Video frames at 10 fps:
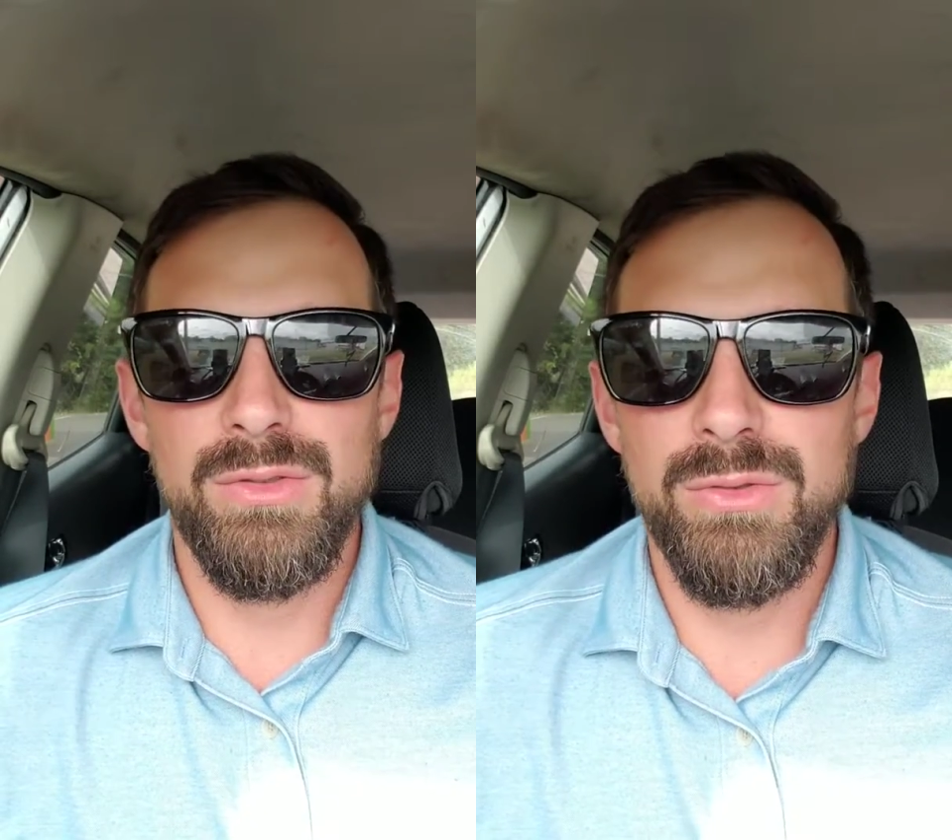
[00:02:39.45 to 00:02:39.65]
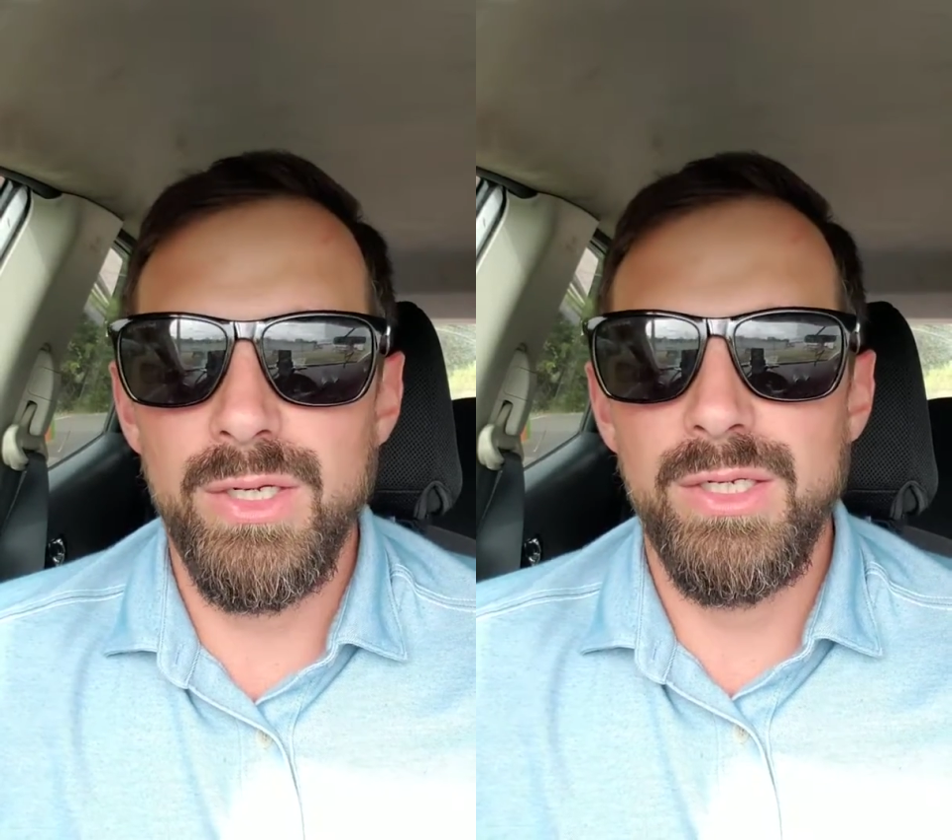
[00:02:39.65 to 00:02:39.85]

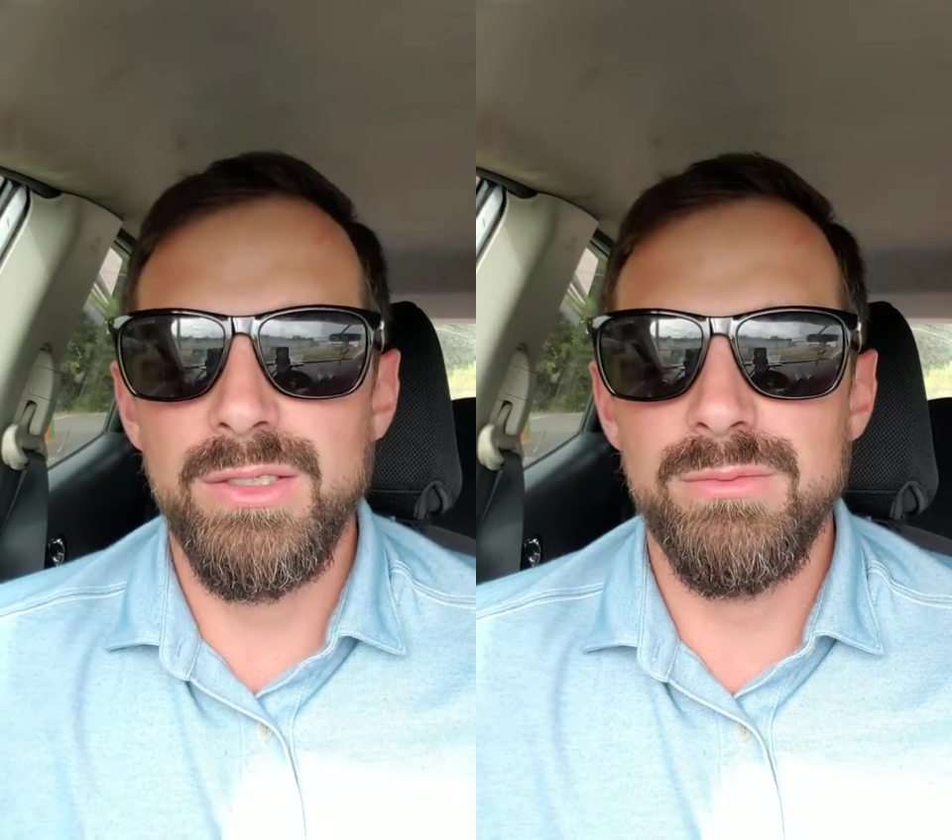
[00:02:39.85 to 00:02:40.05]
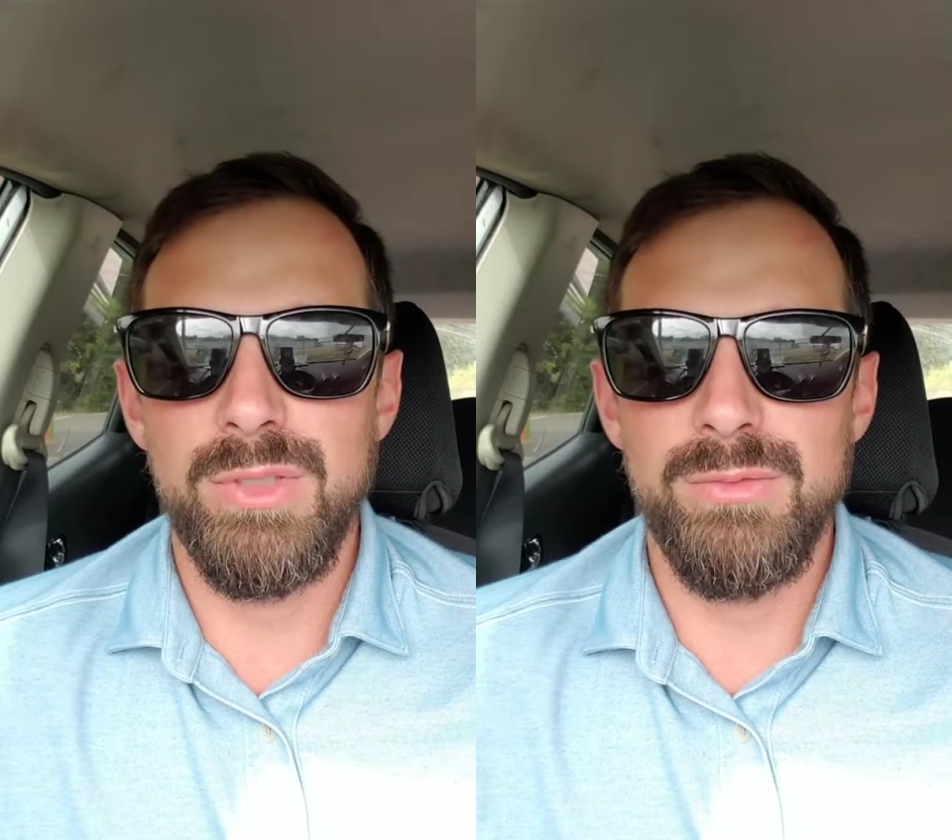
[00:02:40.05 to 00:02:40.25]
creating
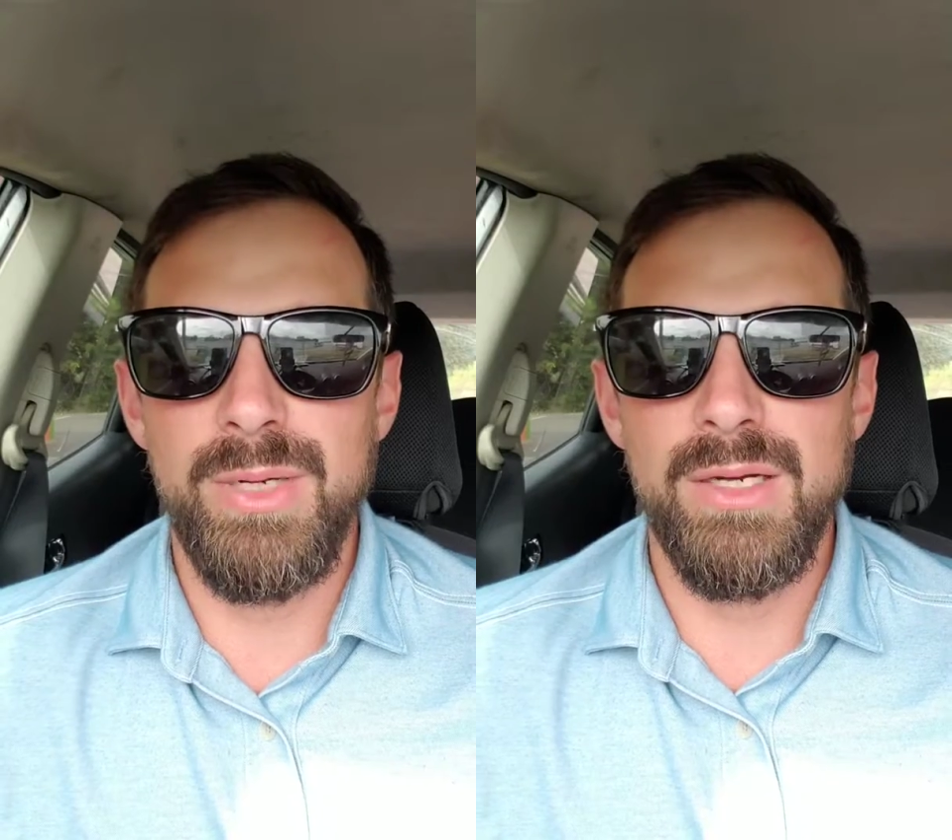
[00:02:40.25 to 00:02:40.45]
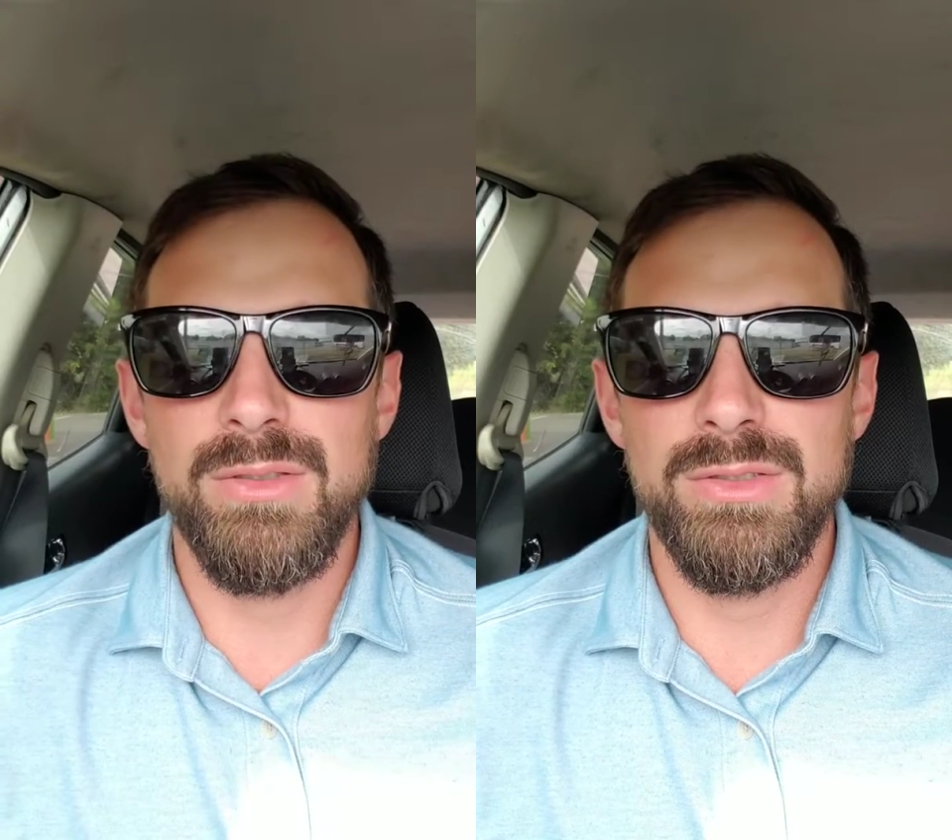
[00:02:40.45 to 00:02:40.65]
as much
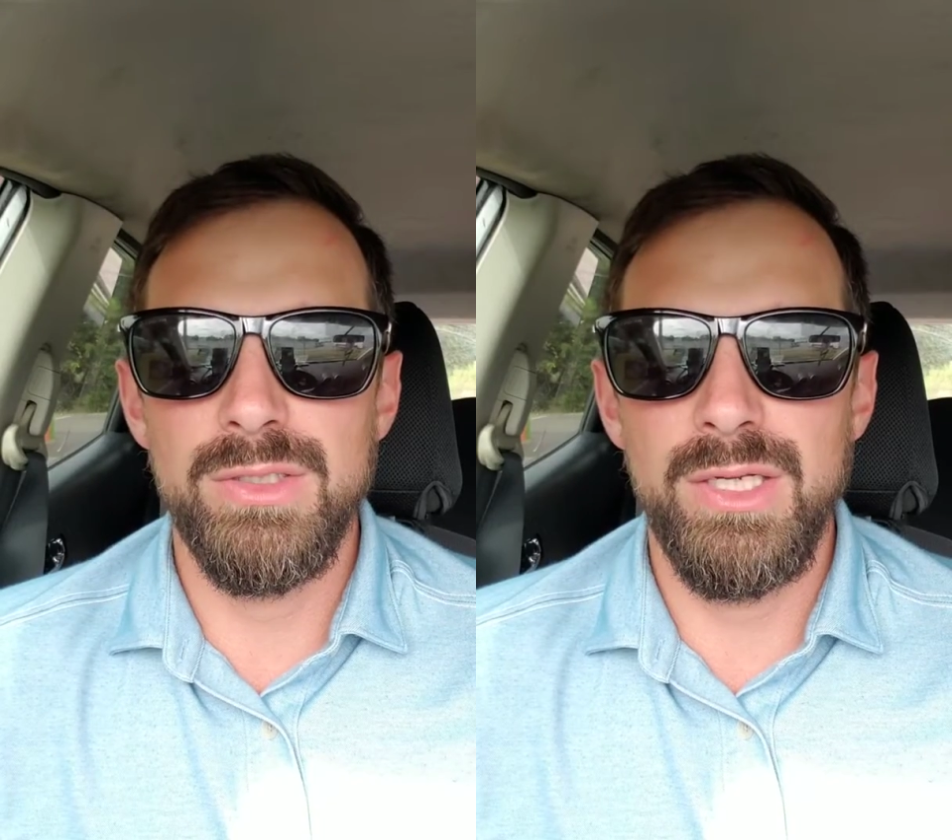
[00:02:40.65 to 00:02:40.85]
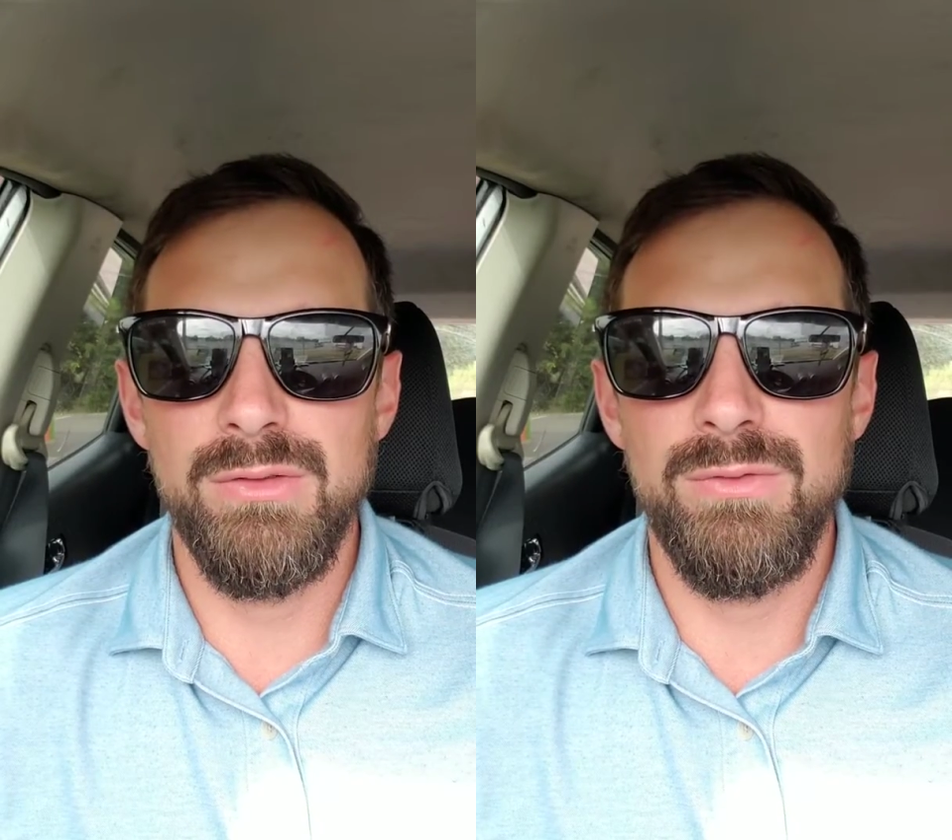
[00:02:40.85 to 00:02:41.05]
power as you can,